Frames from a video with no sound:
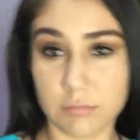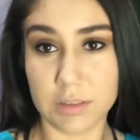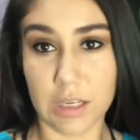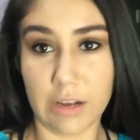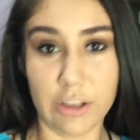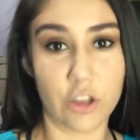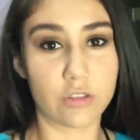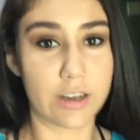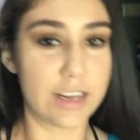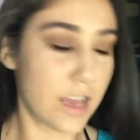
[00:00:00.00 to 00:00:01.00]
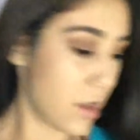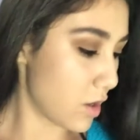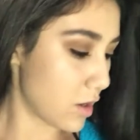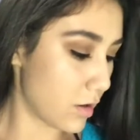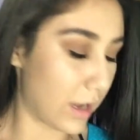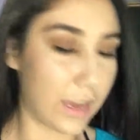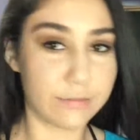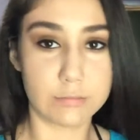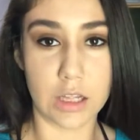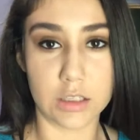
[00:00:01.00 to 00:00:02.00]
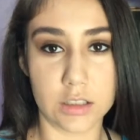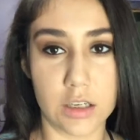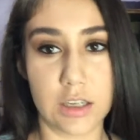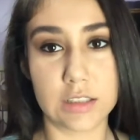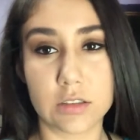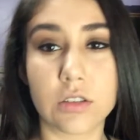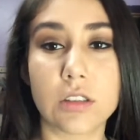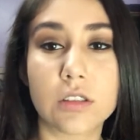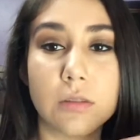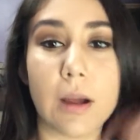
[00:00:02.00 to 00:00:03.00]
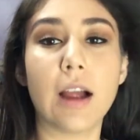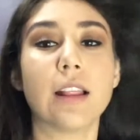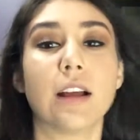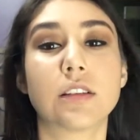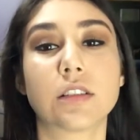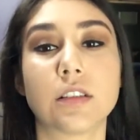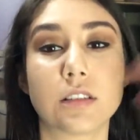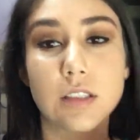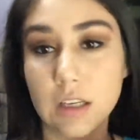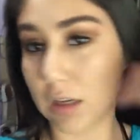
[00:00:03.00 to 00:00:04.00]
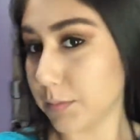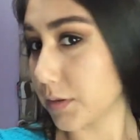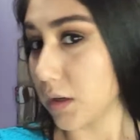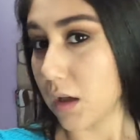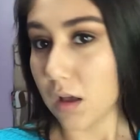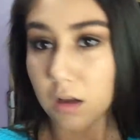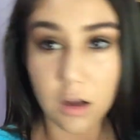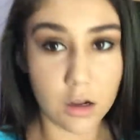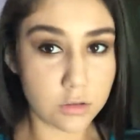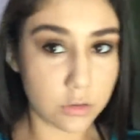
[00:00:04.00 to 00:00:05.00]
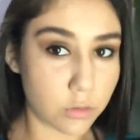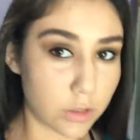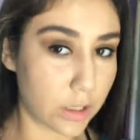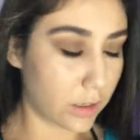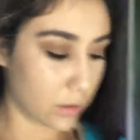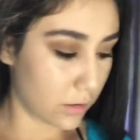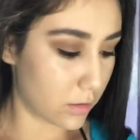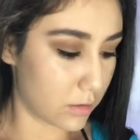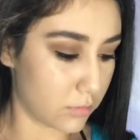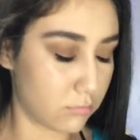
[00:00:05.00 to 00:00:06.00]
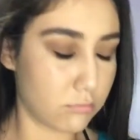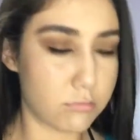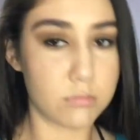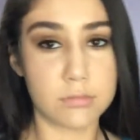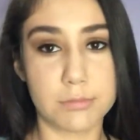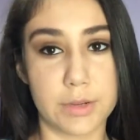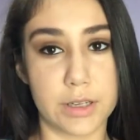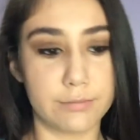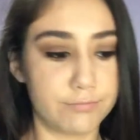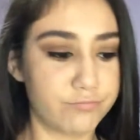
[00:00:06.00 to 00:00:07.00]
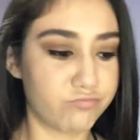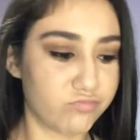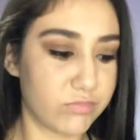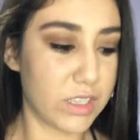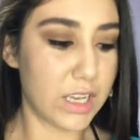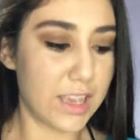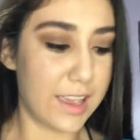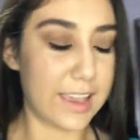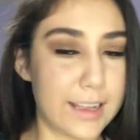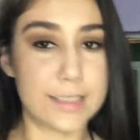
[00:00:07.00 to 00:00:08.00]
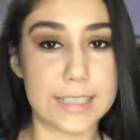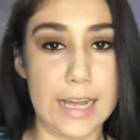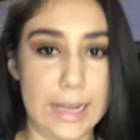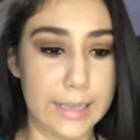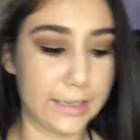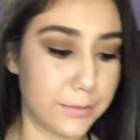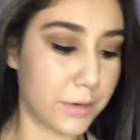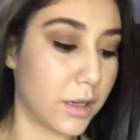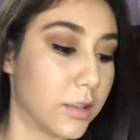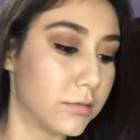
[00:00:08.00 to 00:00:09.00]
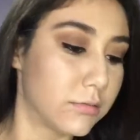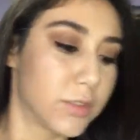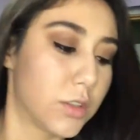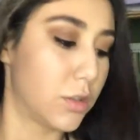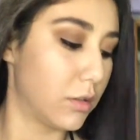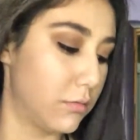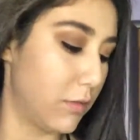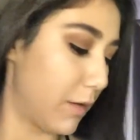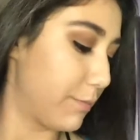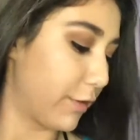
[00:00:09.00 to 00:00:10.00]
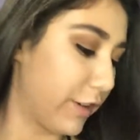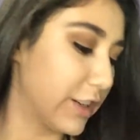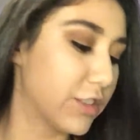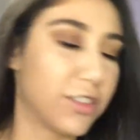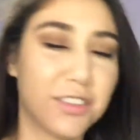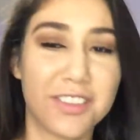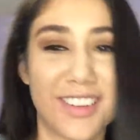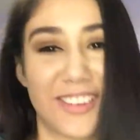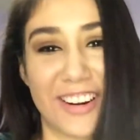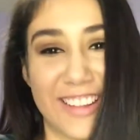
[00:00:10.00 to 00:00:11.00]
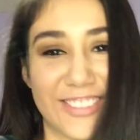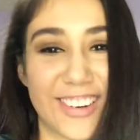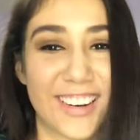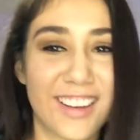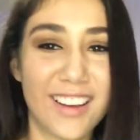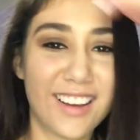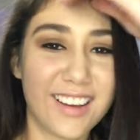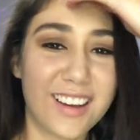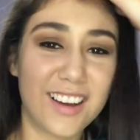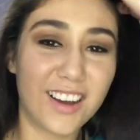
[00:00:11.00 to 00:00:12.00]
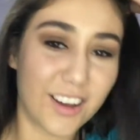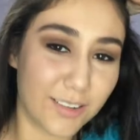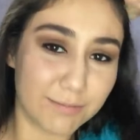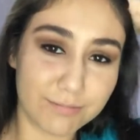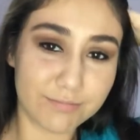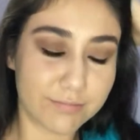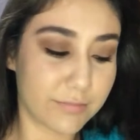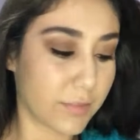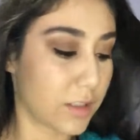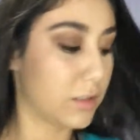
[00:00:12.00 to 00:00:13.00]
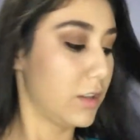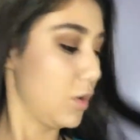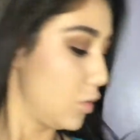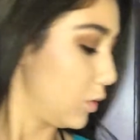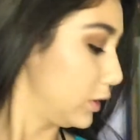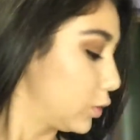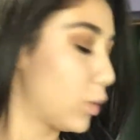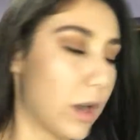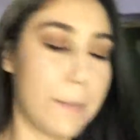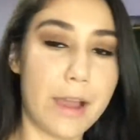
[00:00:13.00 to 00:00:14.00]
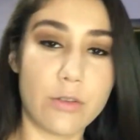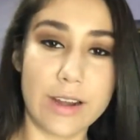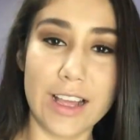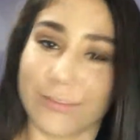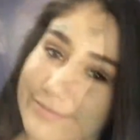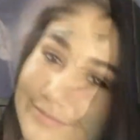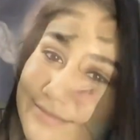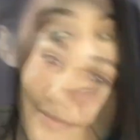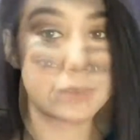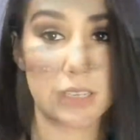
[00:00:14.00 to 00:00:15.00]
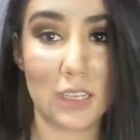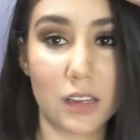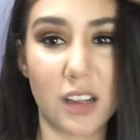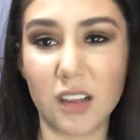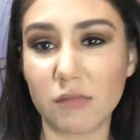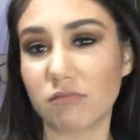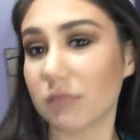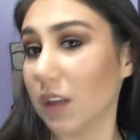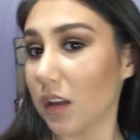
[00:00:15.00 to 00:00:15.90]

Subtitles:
it's how I look right now. I have not done, I still need to do my eyelashes, lips, contouring, but it's alright. I'm not a professional, whatever. So that's where I'm at right now. A little bit more update,